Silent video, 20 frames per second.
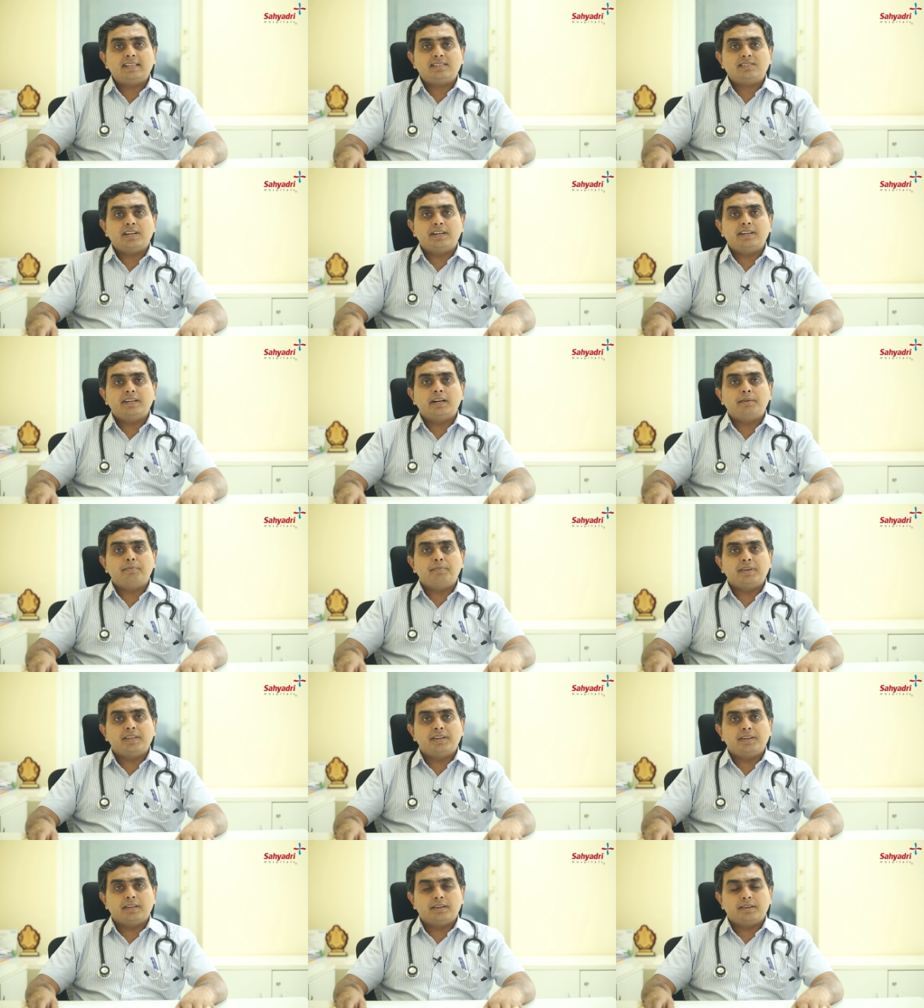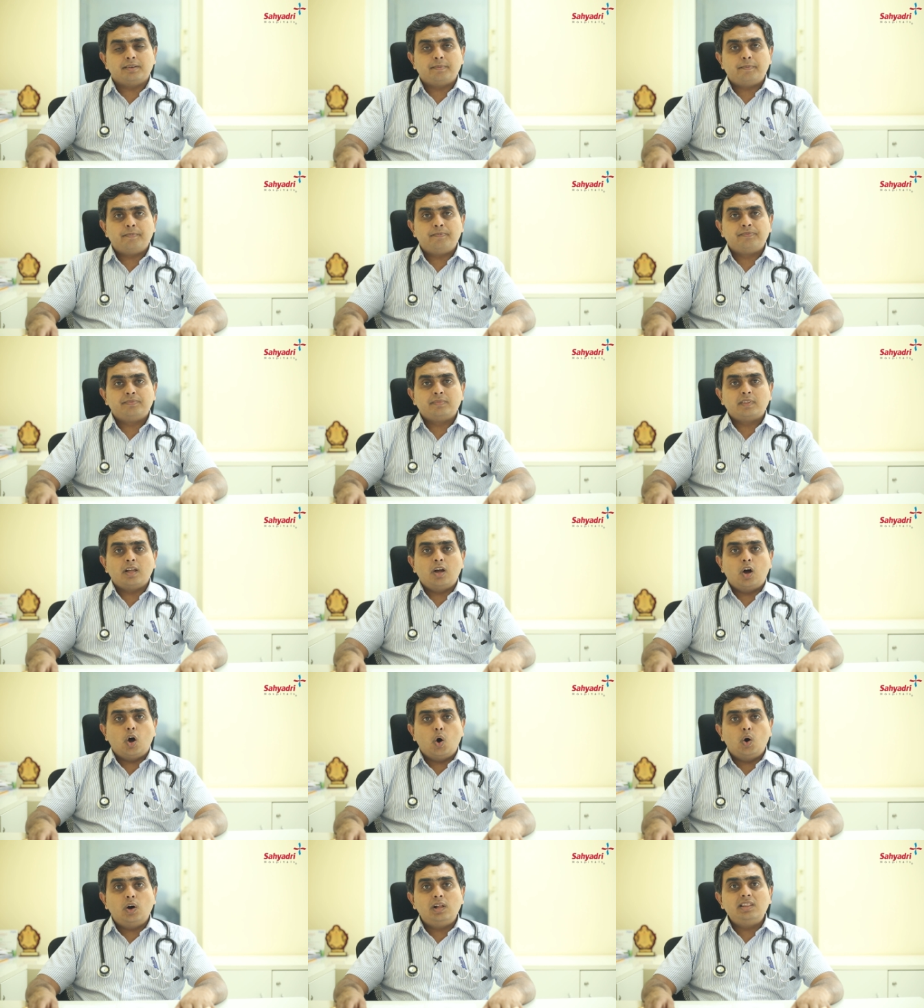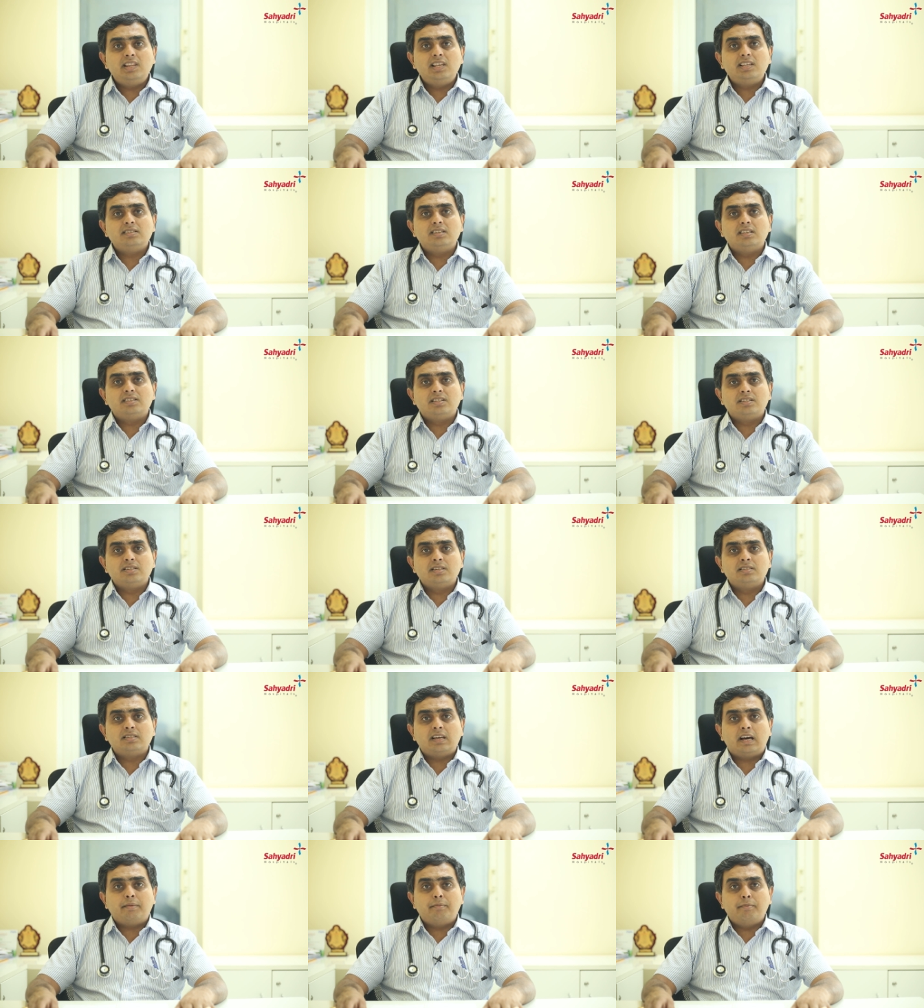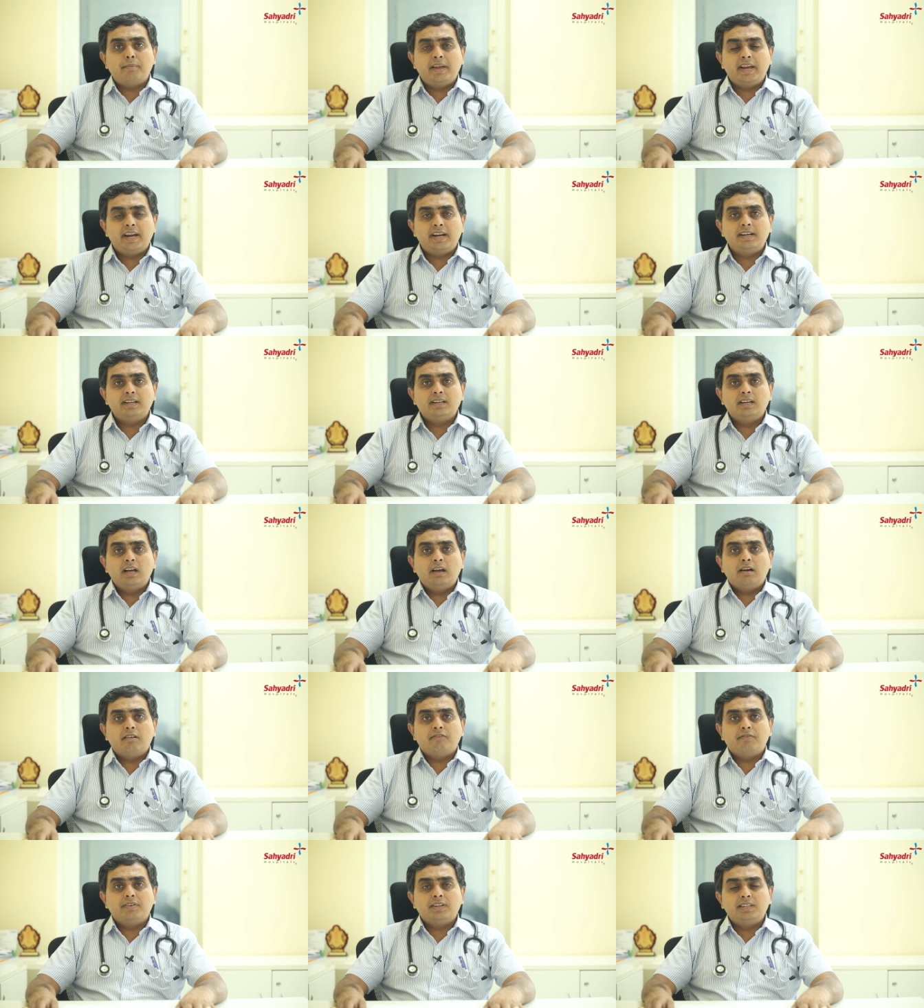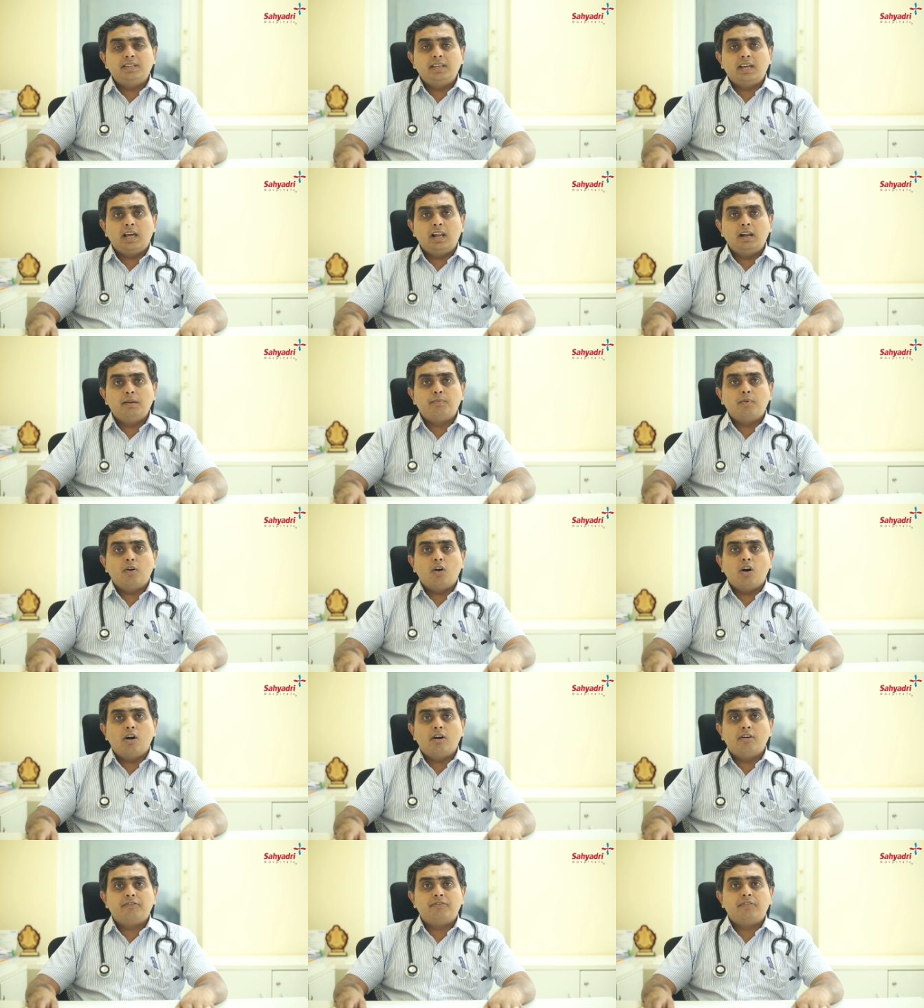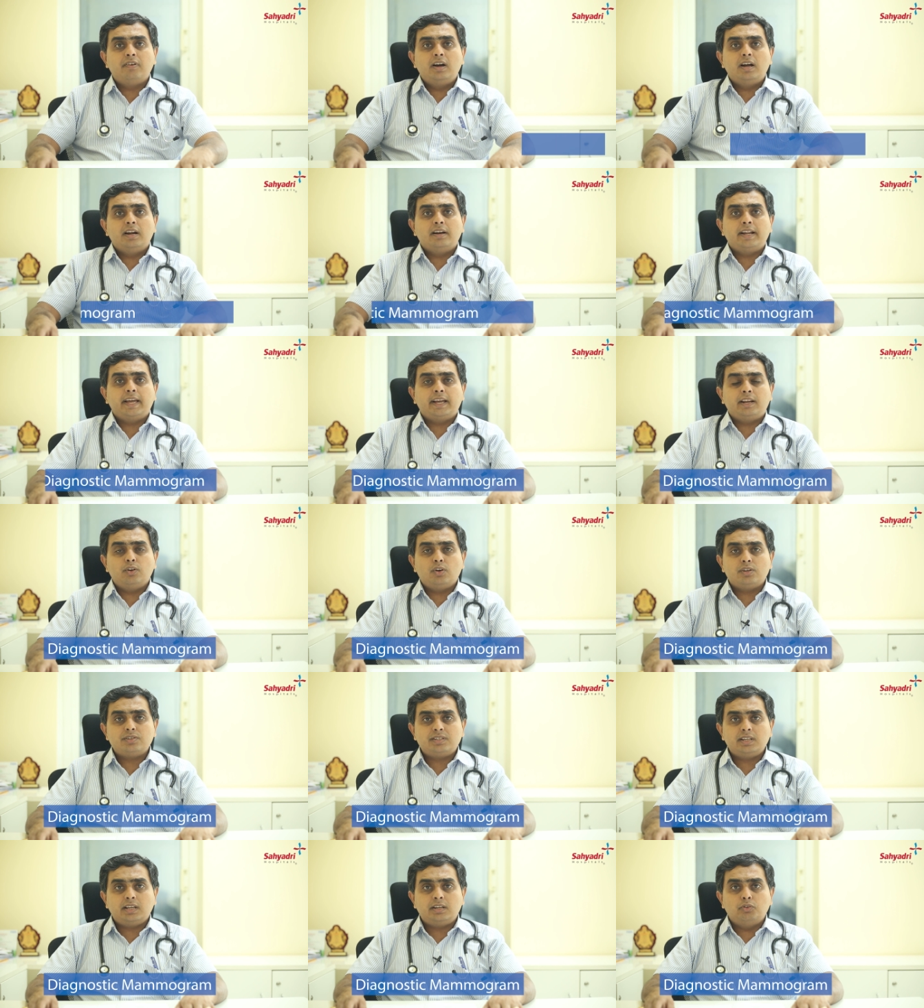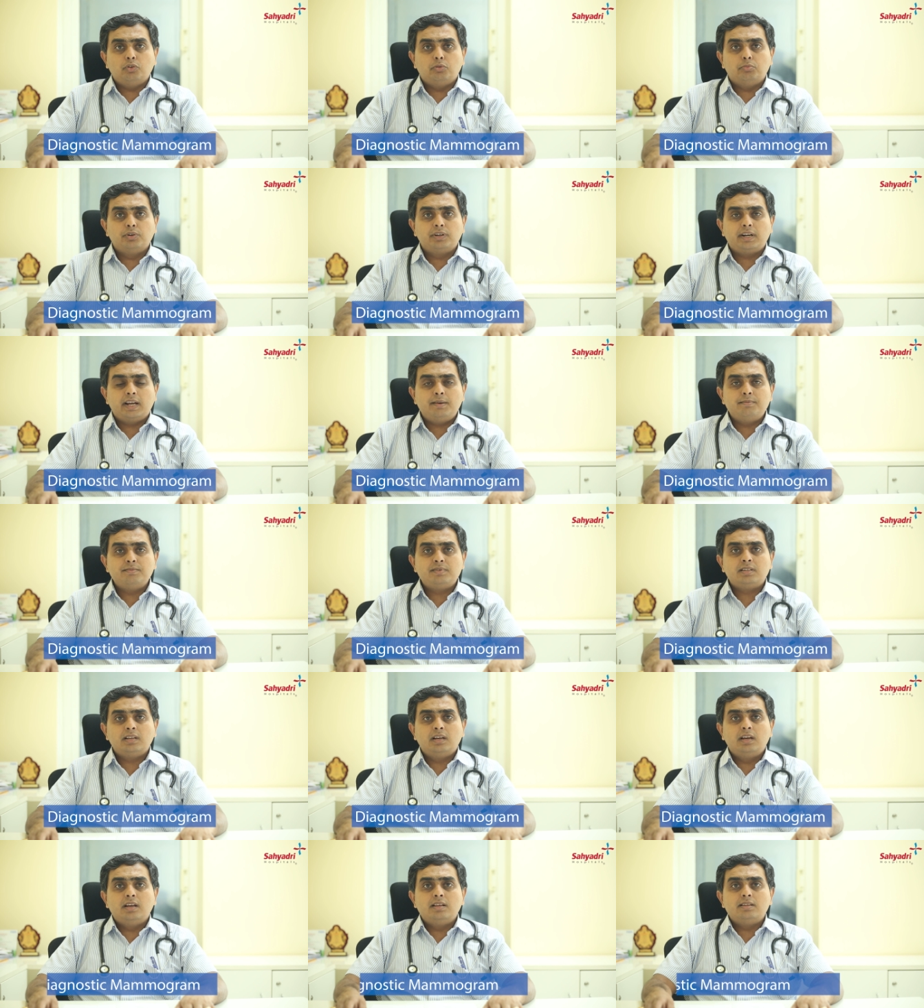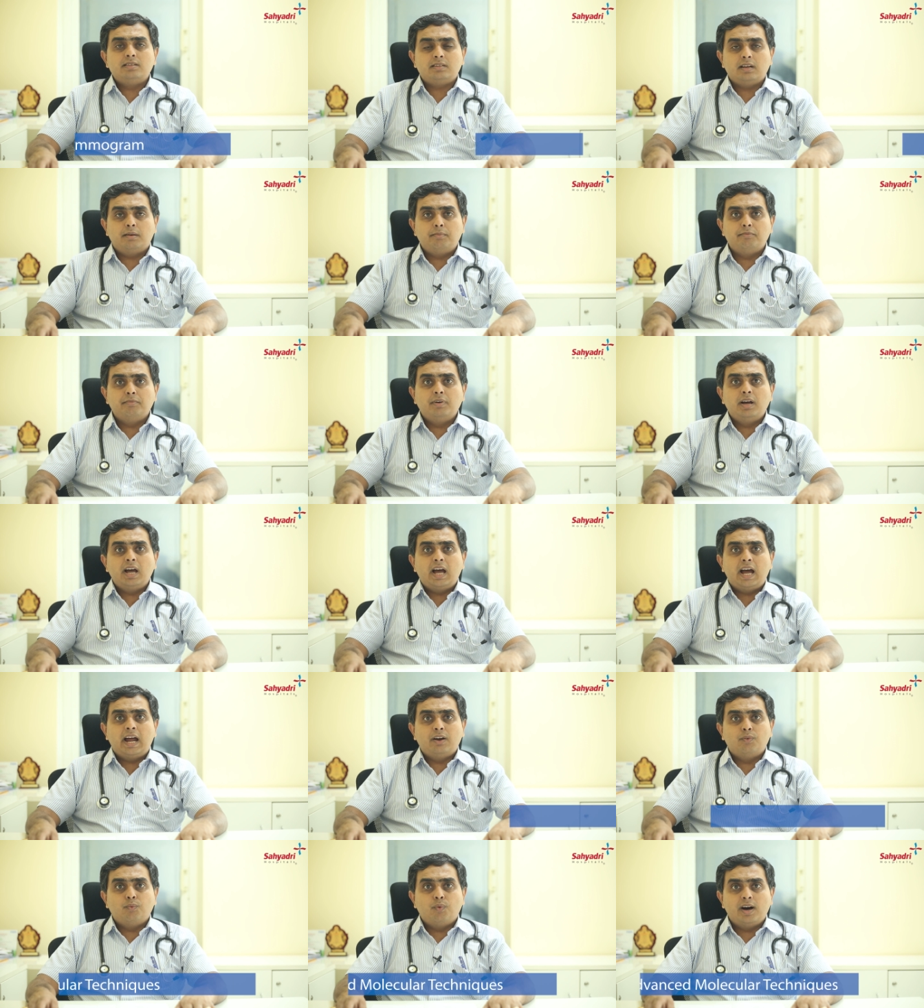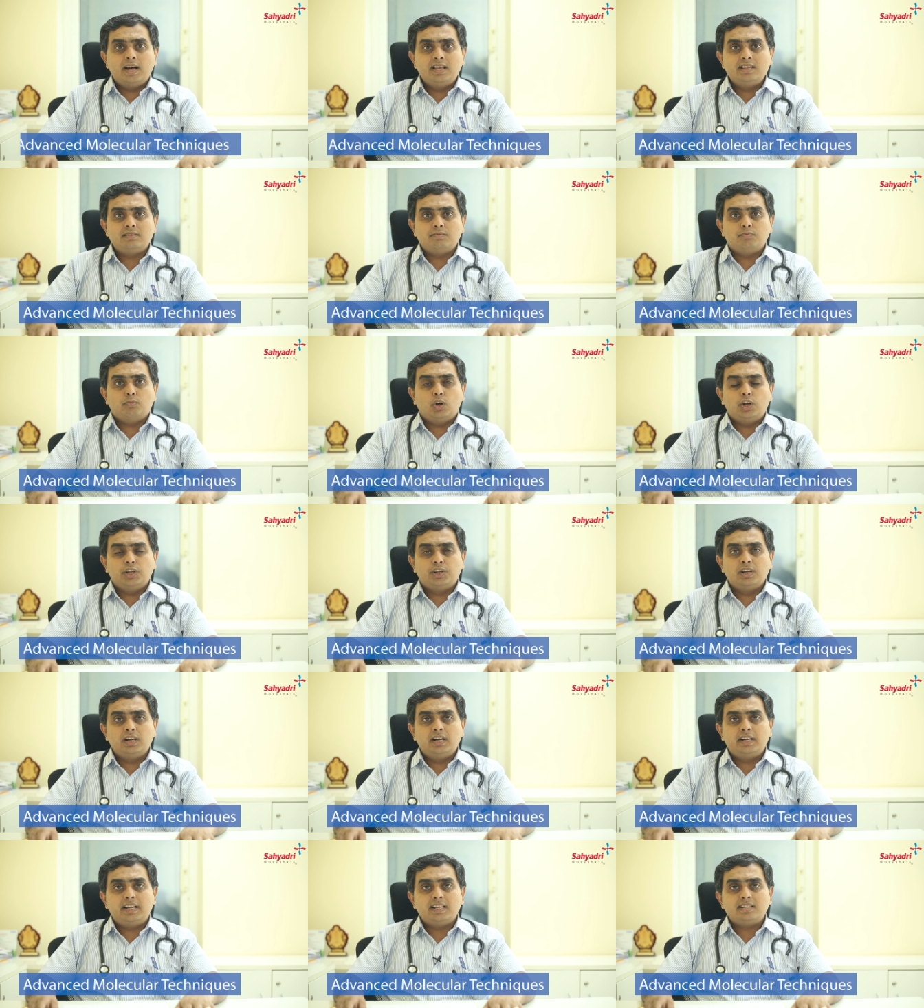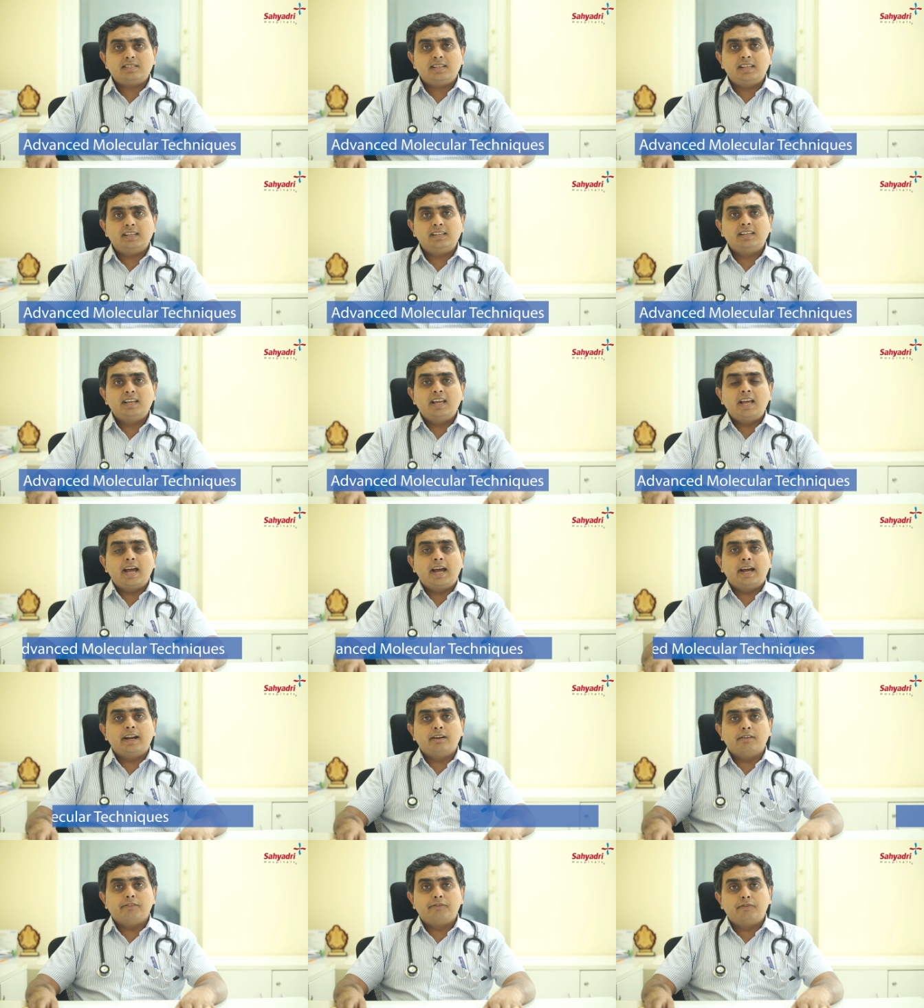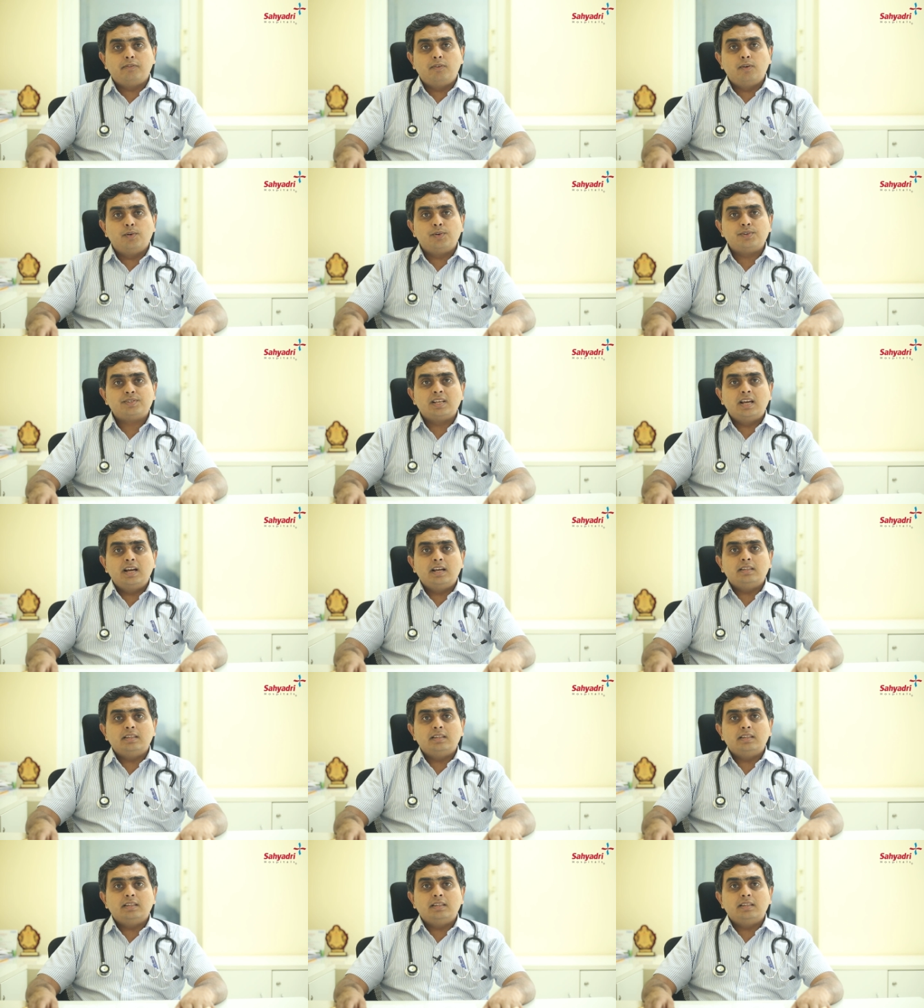extended period. All these decisions are made with the help of diagnostic nomograms, some advanced molecular testing, and of course